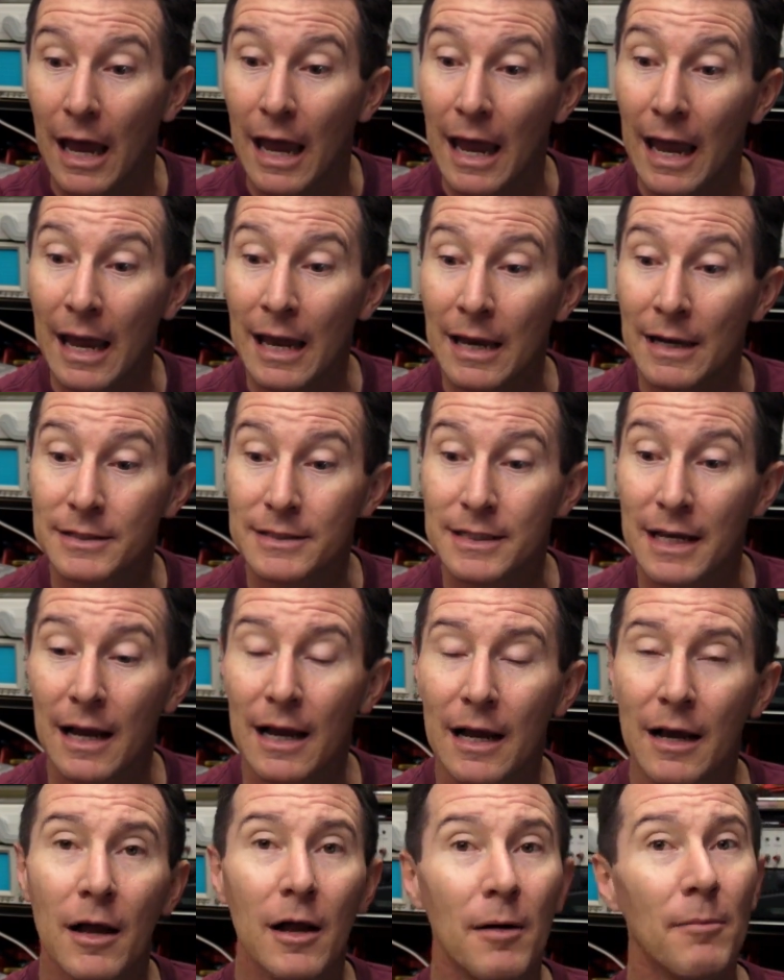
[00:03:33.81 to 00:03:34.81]
And,
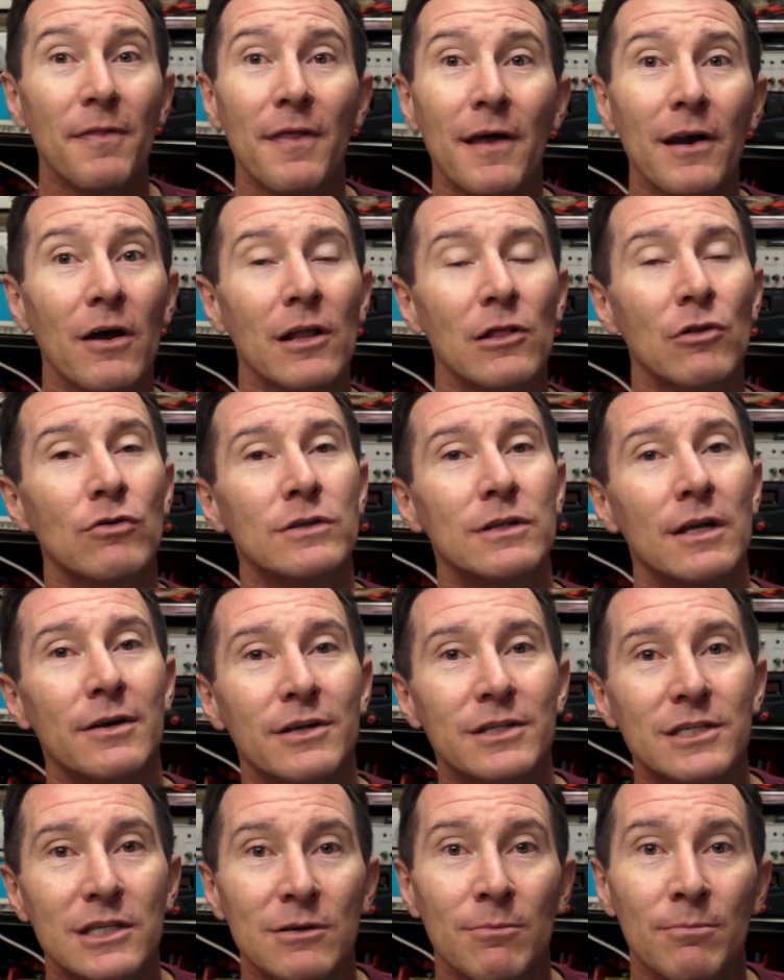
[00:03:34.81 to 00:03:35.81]
but then I looked
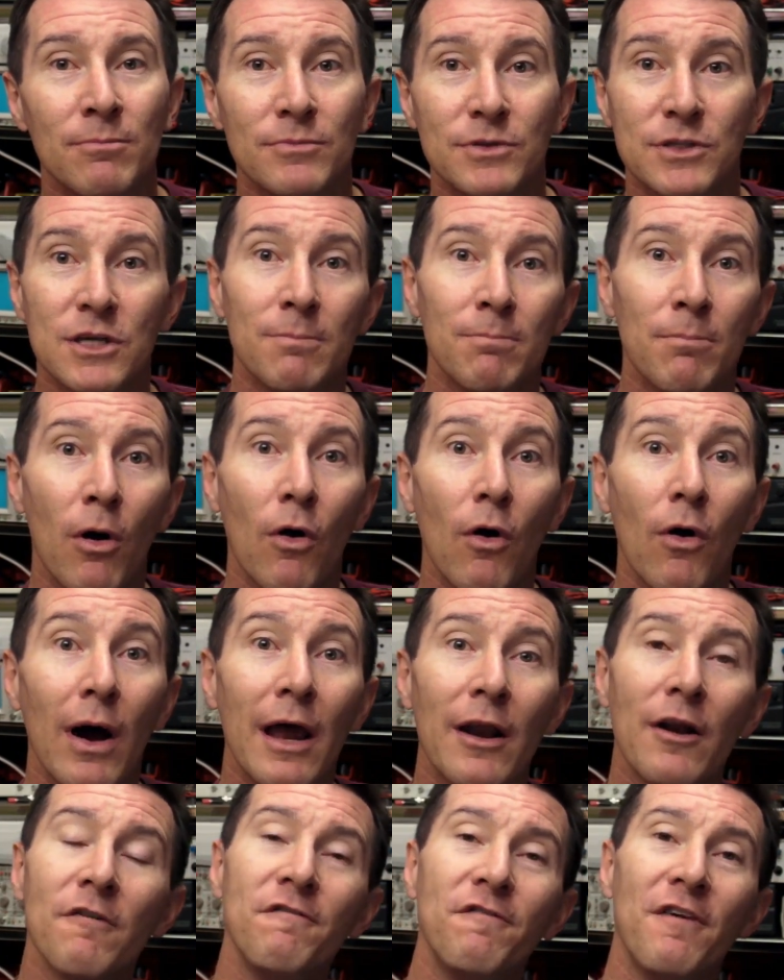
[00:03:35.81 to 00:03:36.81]
into some more,
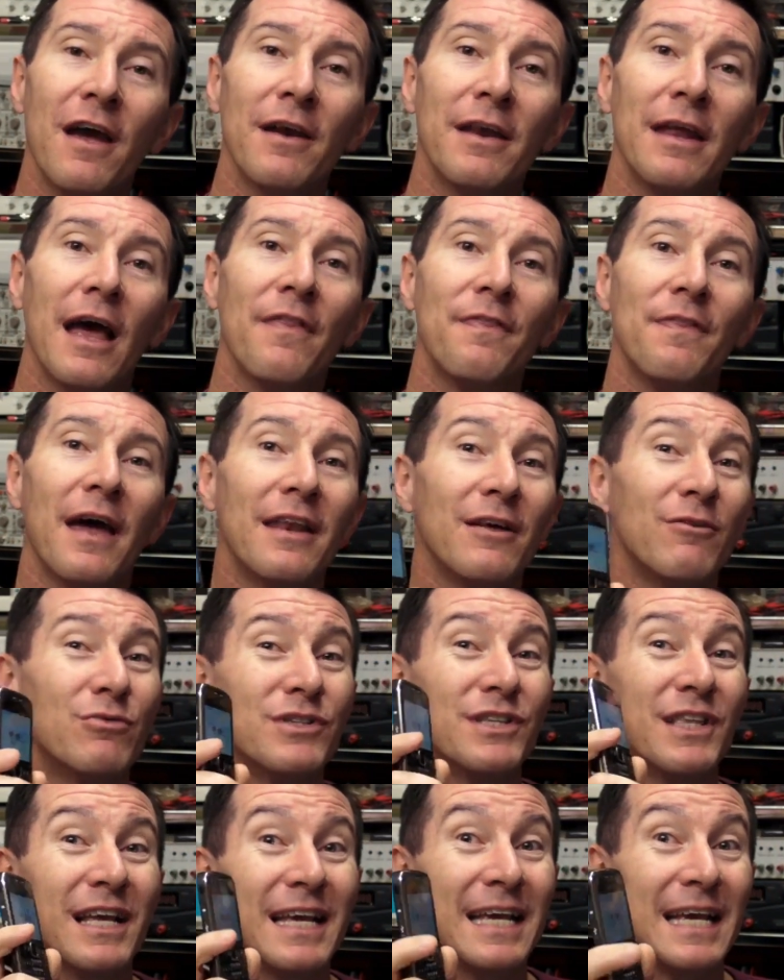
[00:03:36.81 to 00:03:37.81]
and I found out that it
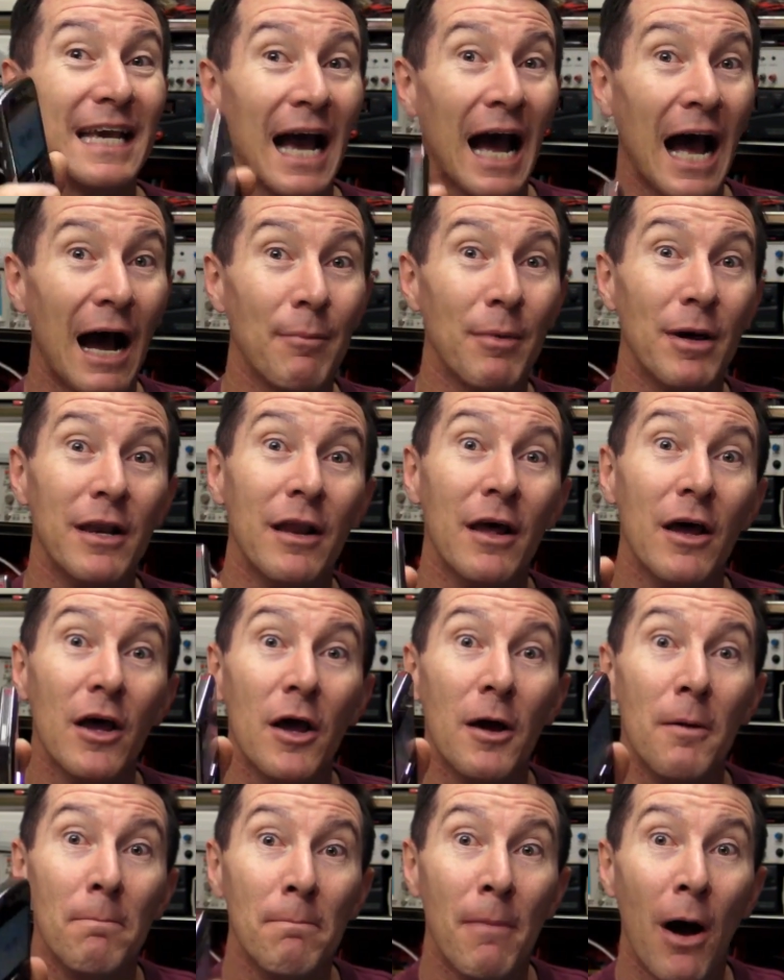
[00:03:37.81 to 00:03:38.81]
was the Garmin
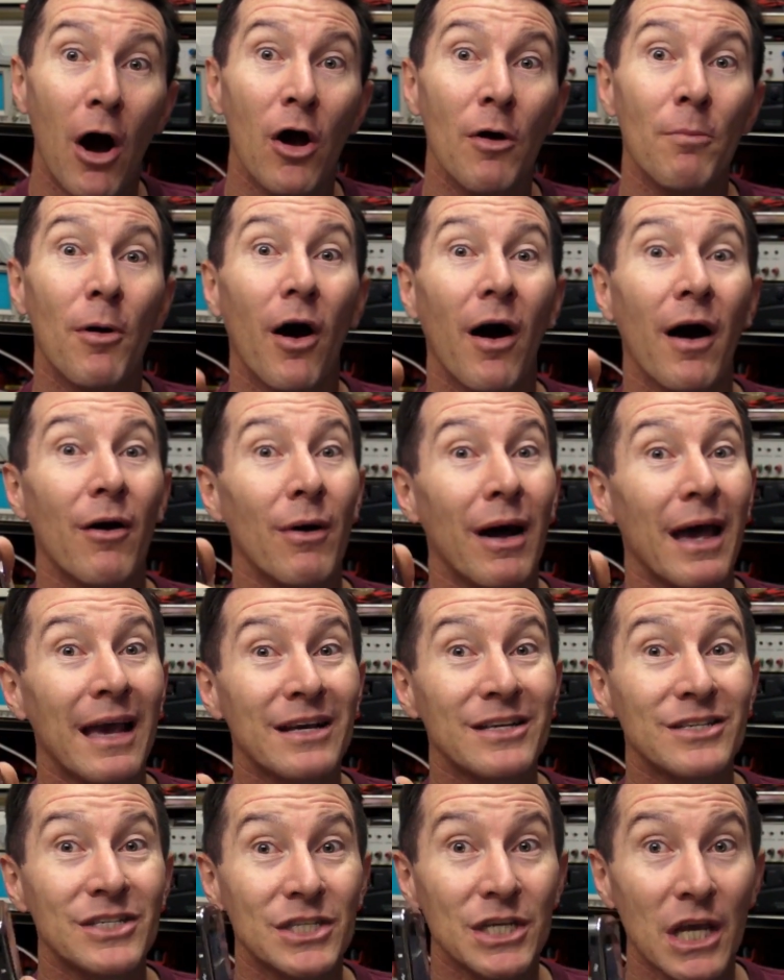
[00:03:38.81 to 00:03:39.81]
Mobile
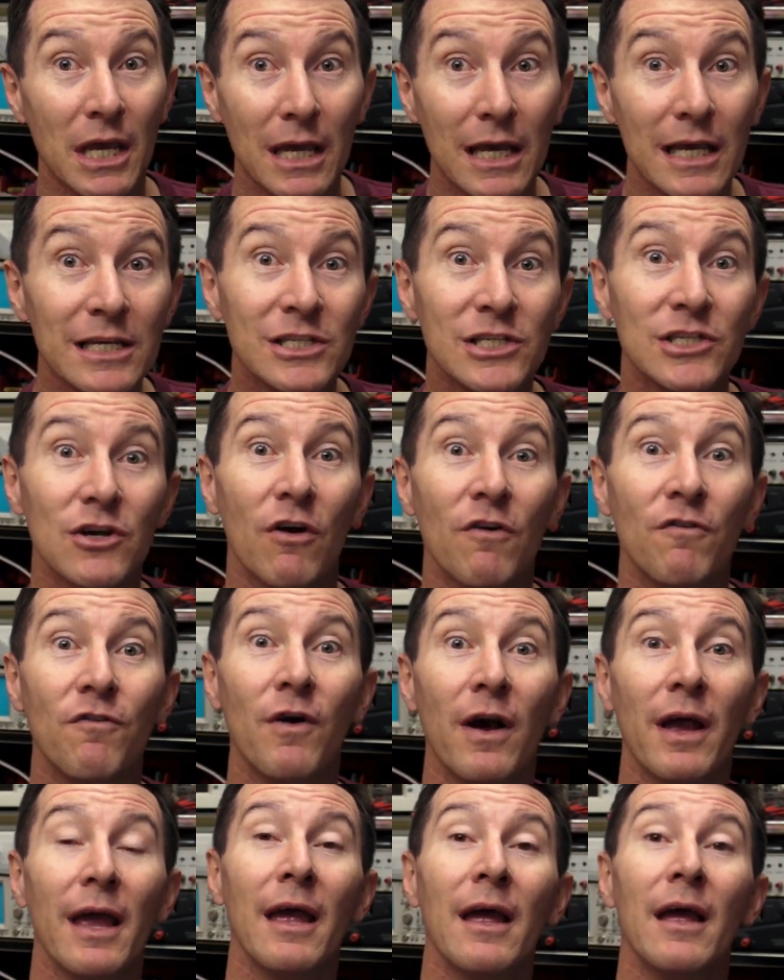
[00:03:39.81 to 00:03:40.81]
XT
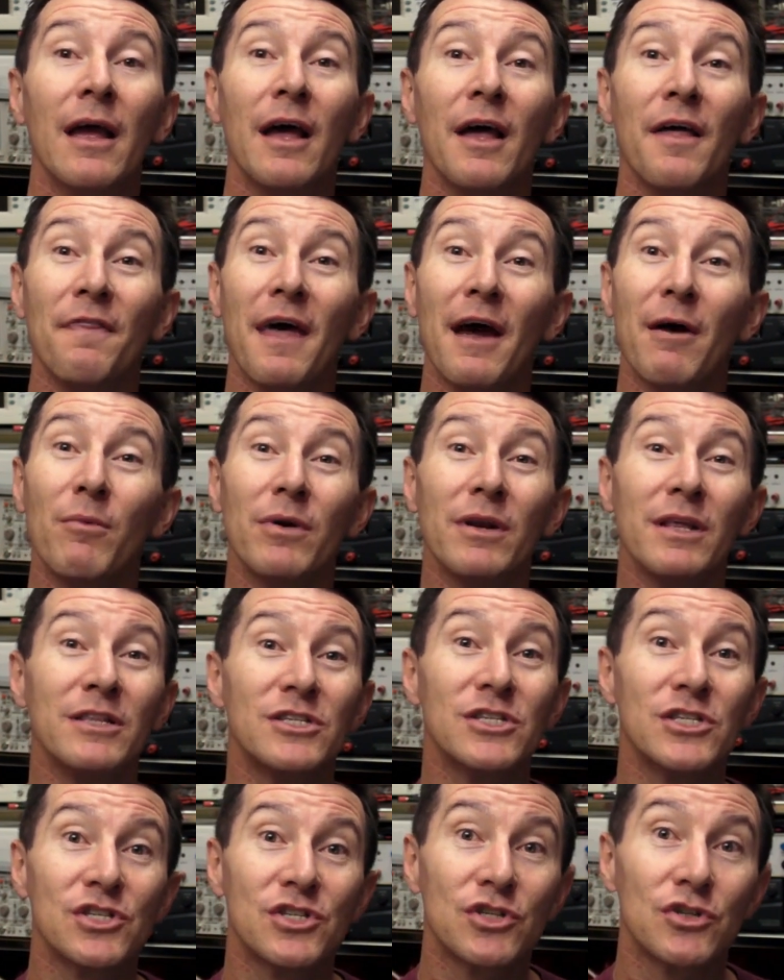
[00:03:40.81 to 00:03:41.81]
software that would
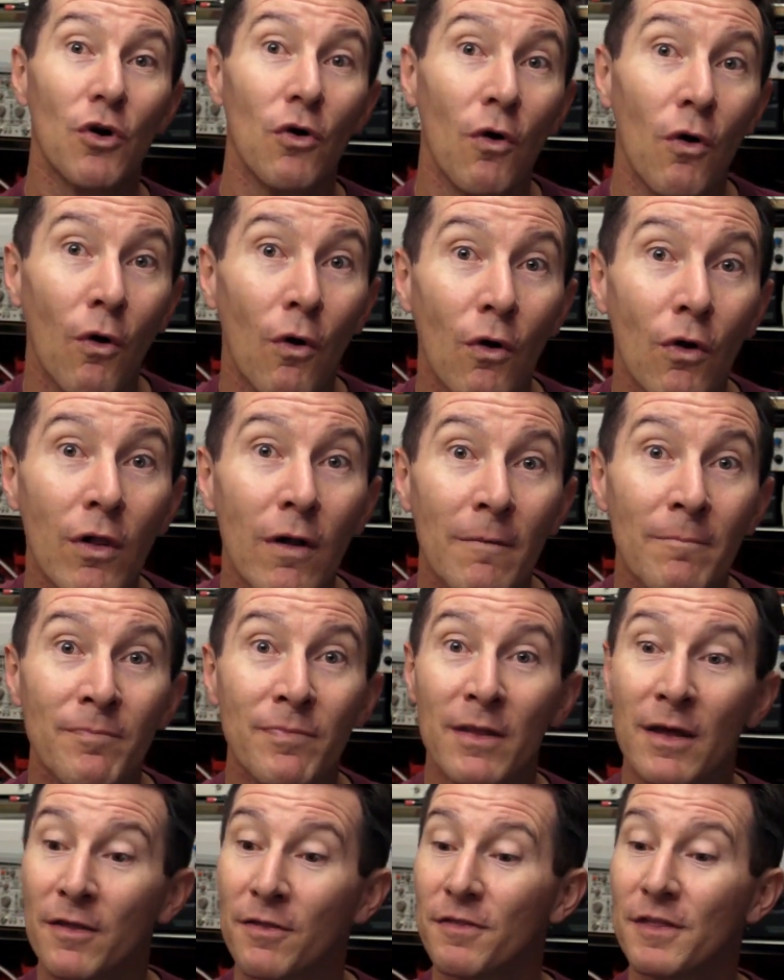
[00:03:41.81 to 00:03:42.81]
install
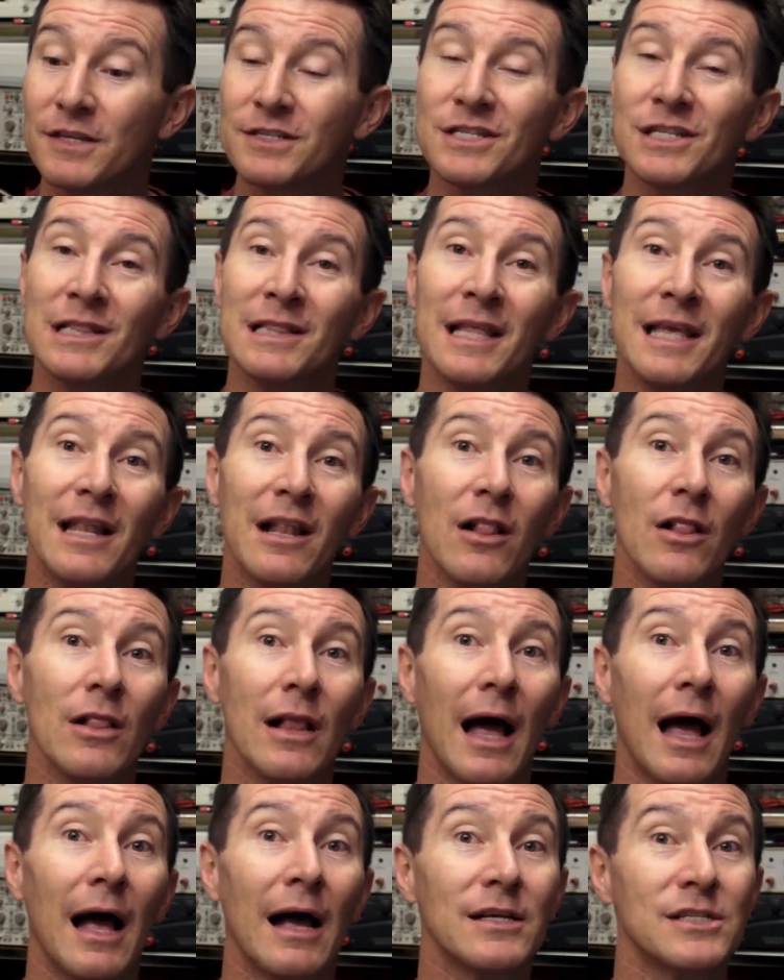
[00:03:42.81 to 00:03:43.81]
this
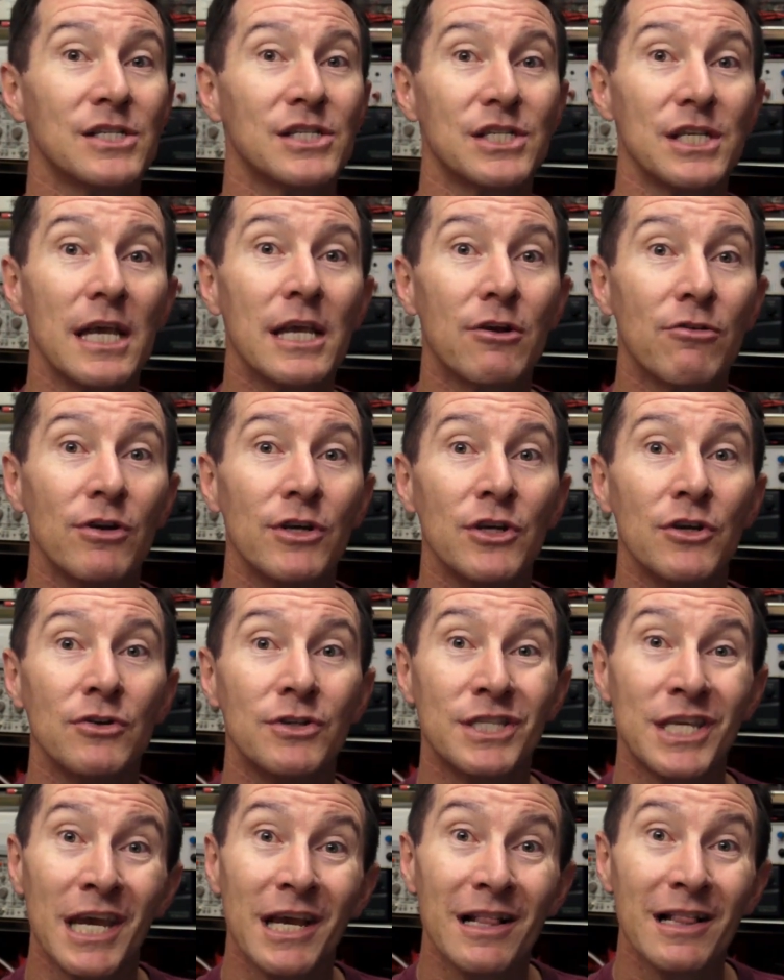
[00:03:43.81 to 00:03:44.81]
little secret
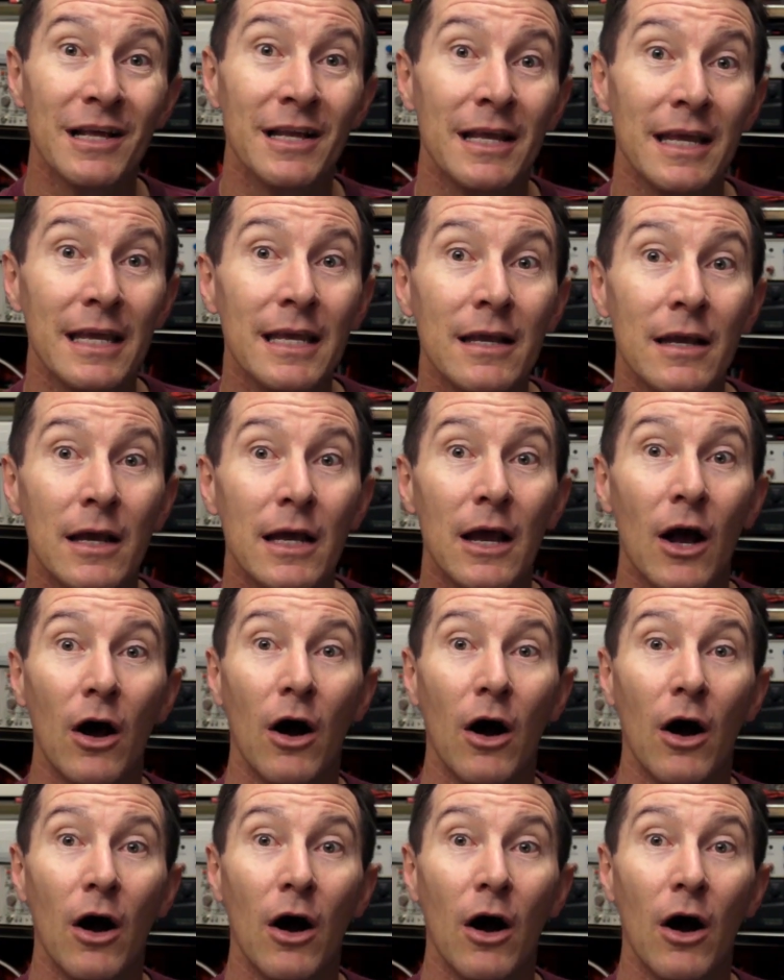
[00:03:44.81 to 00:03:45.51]
utility